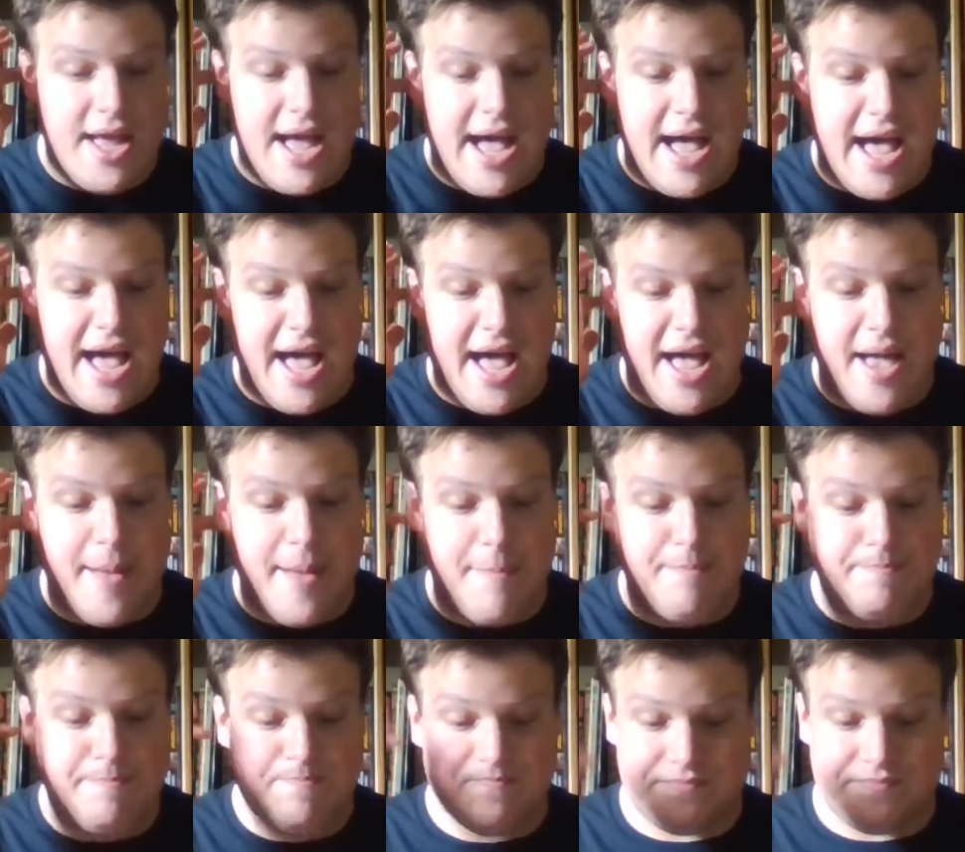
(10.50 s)

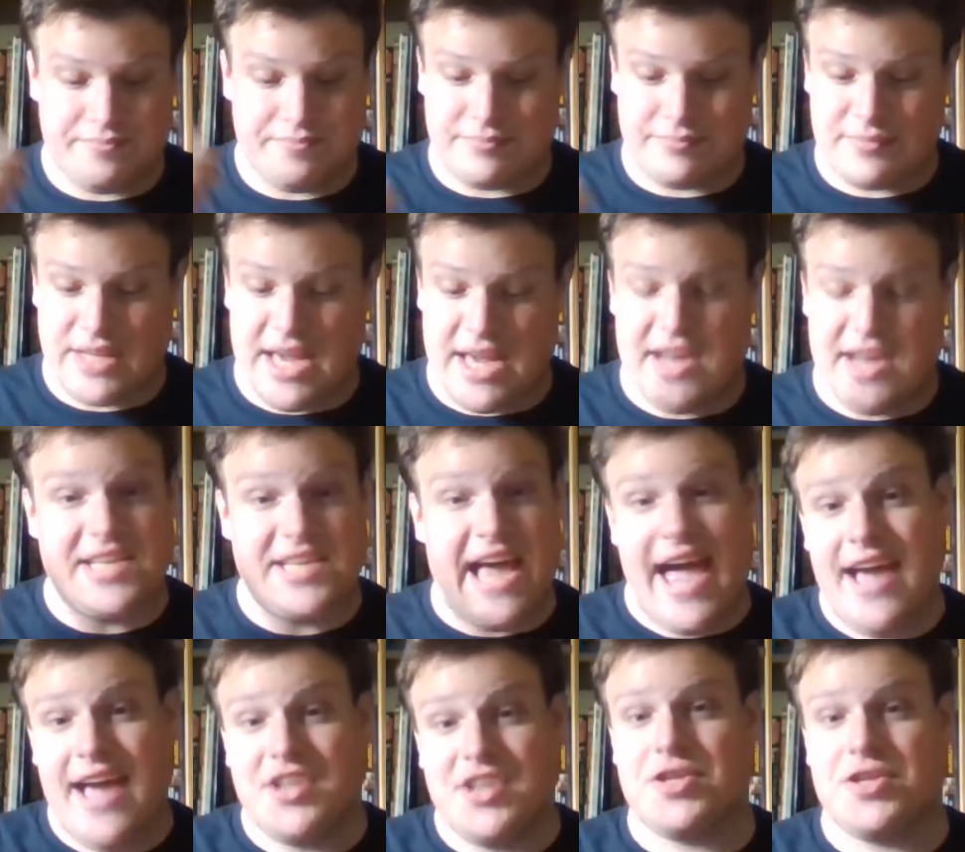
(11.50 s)
Um, and it's
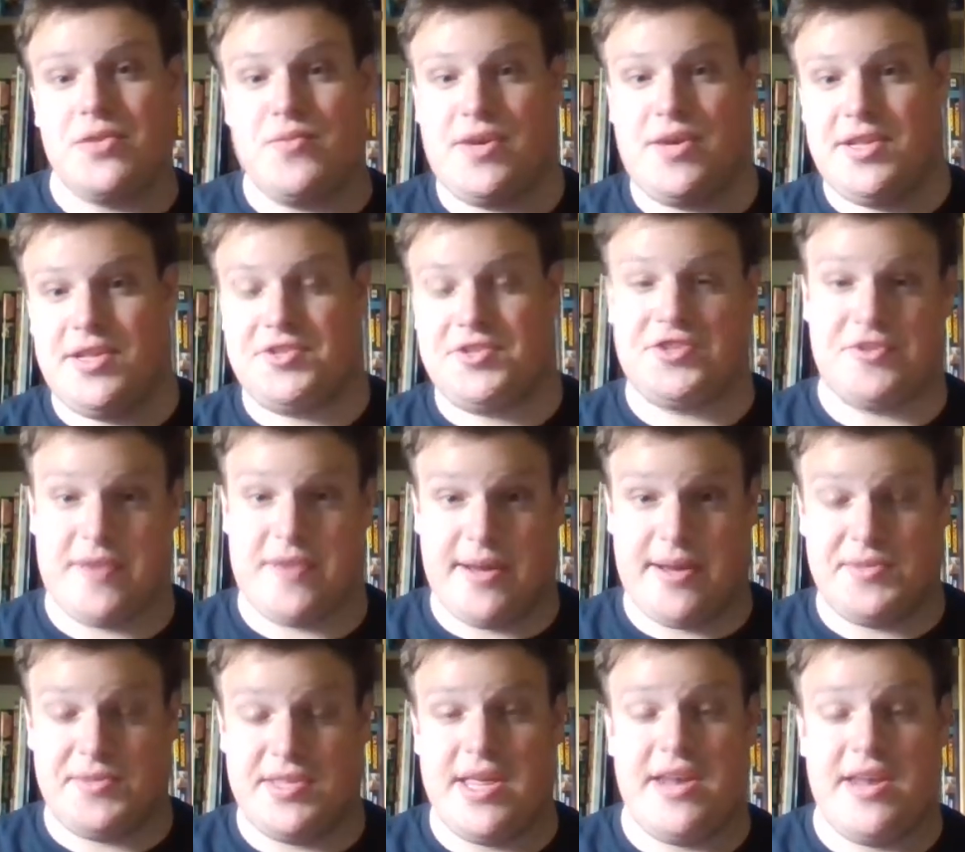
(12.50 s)
actually one of the
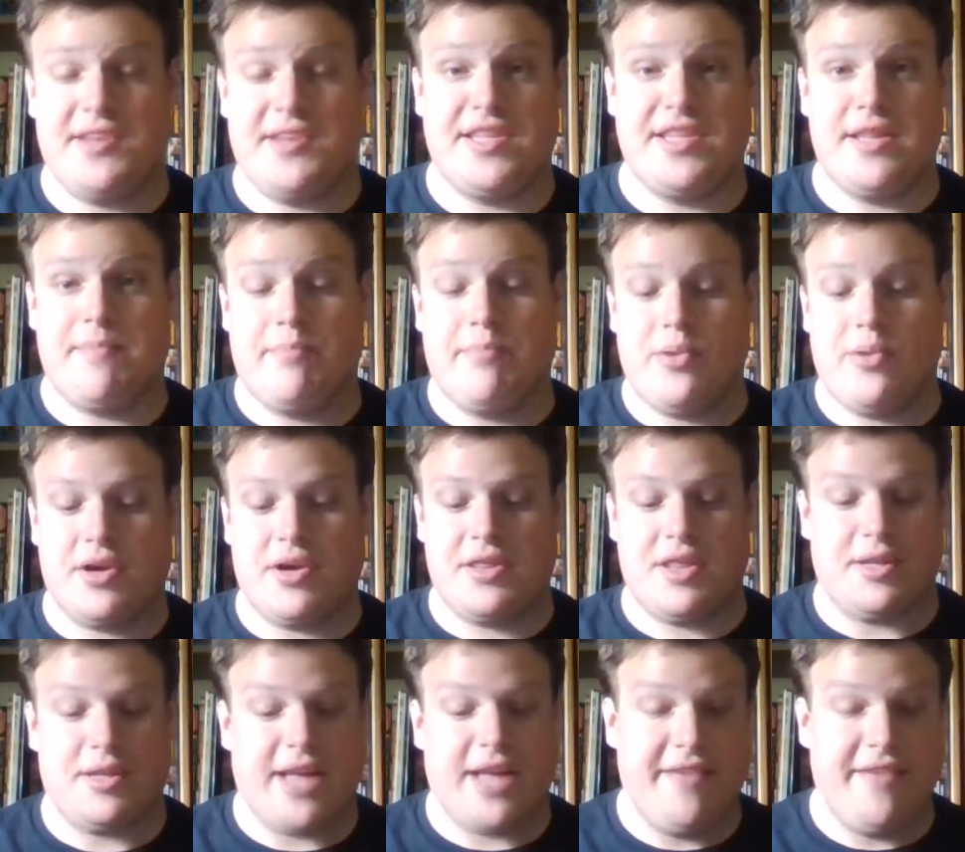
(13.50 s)
strips that is in the book
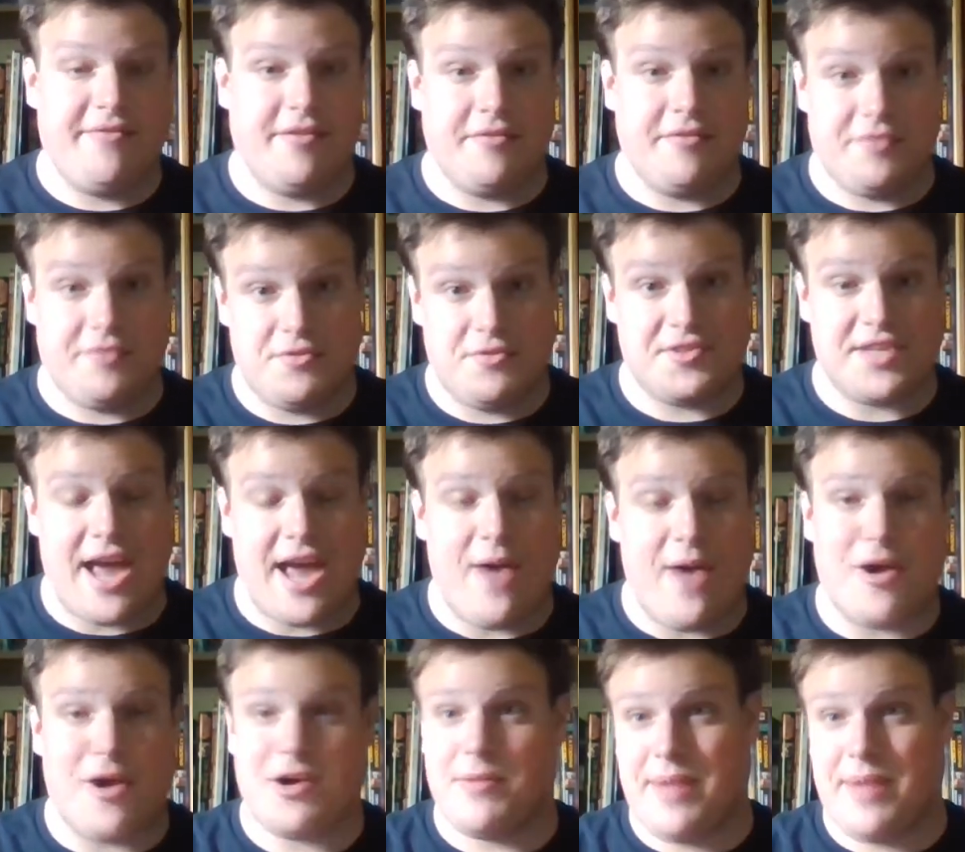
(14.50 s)
The Life of Luke
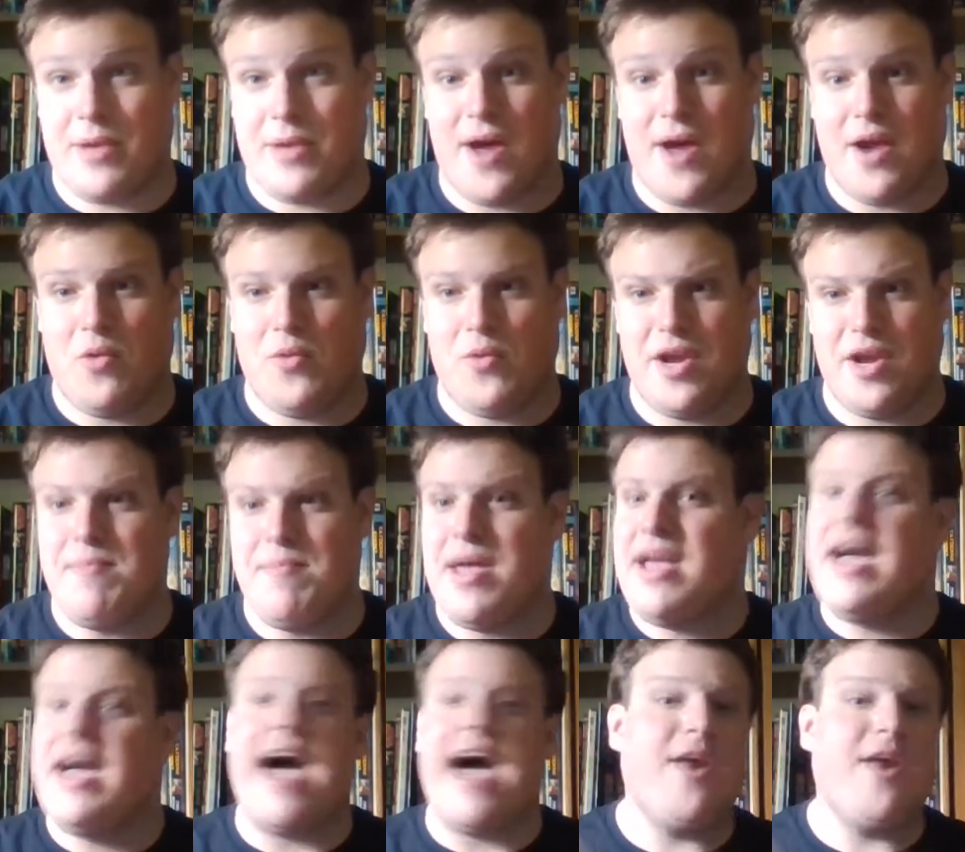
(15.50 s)
Skywalker by Ryder Wynnum.
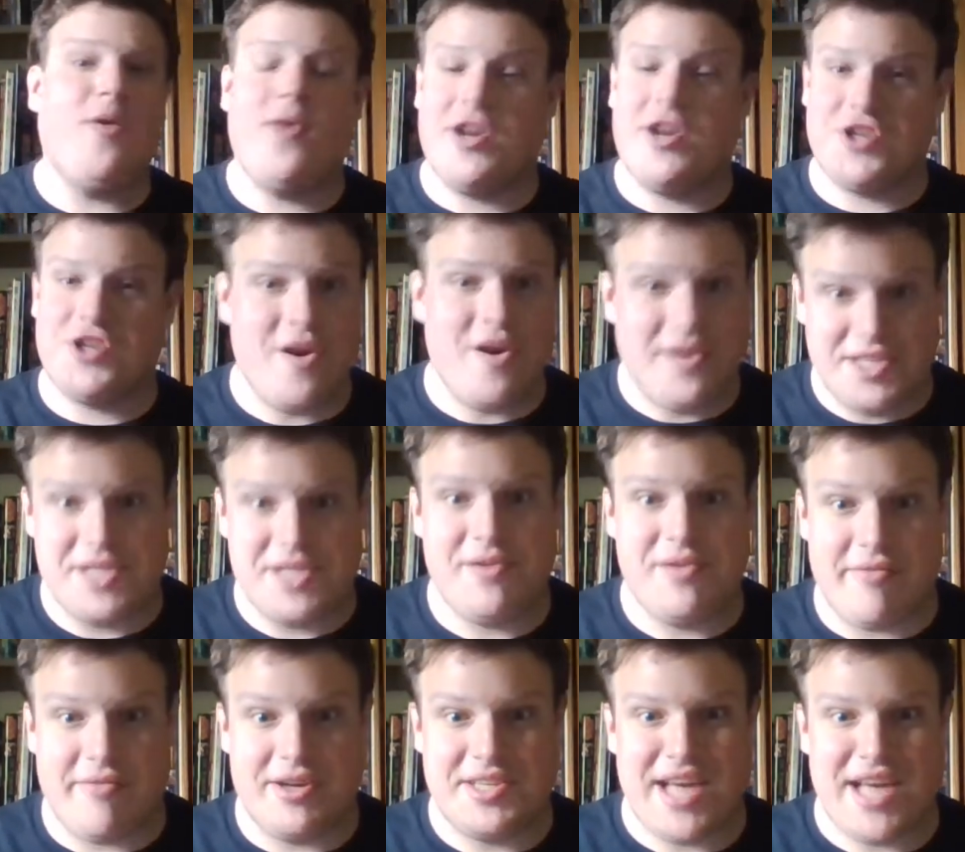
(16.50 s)
I don't want to show it to you
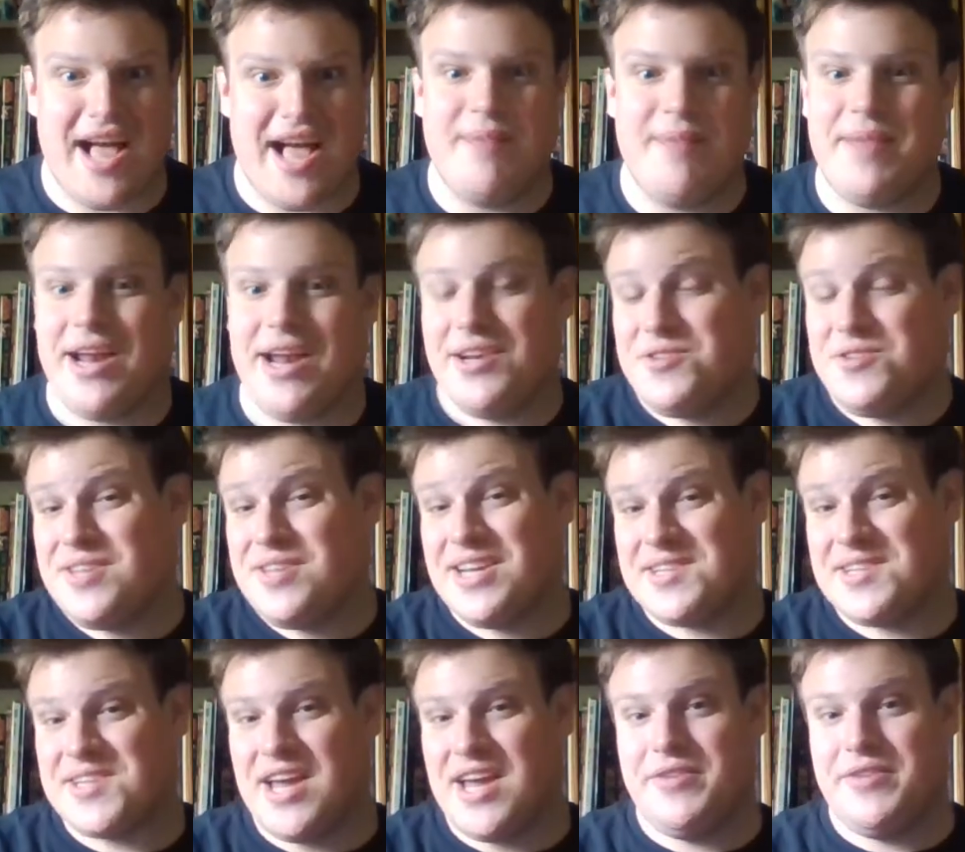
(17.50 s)
every time, but I do think
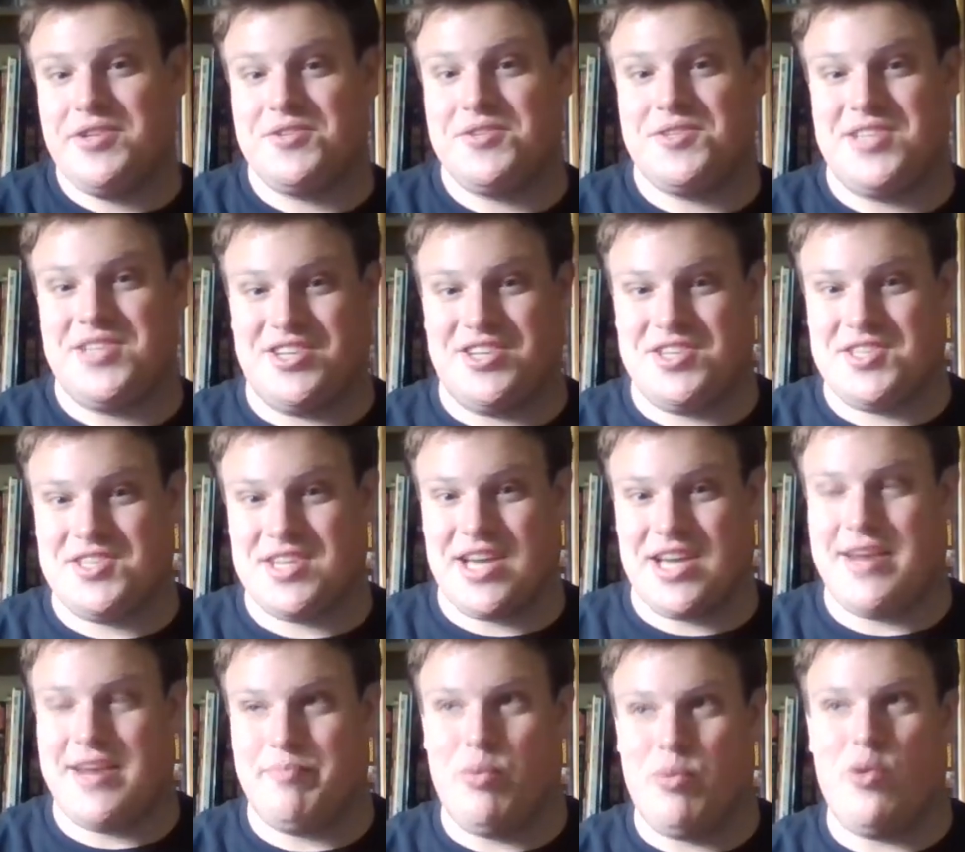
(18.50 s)
it's kind of interesting just to
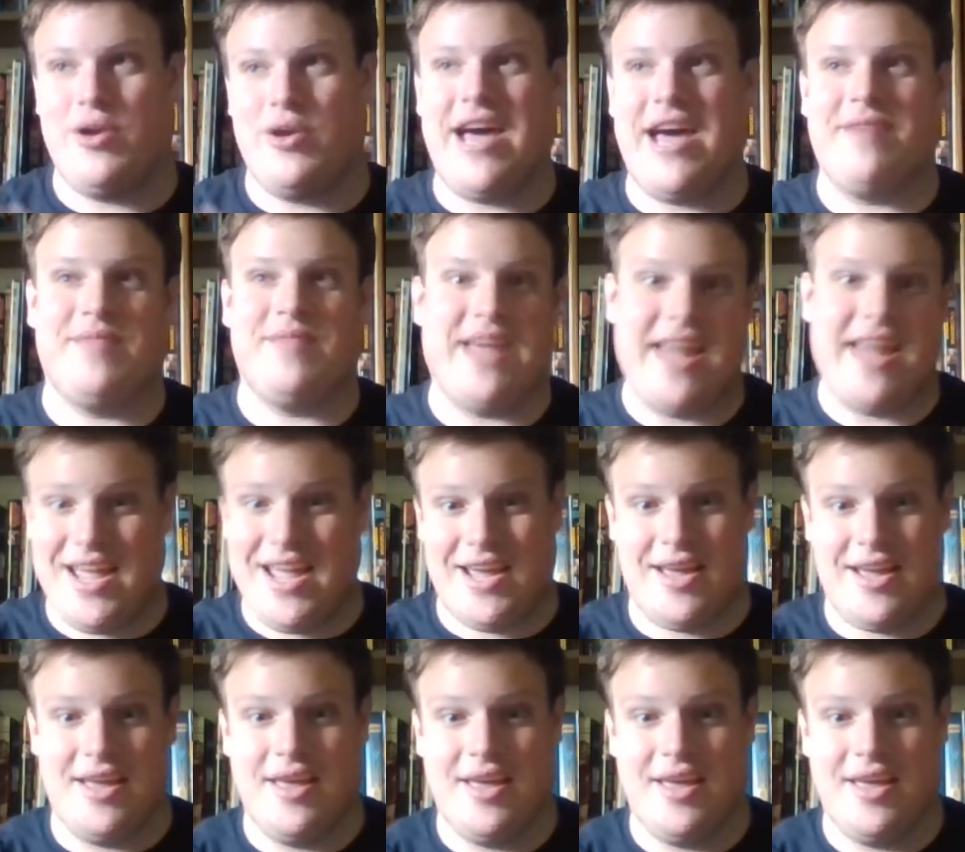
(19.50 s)
kind of point out that, hey,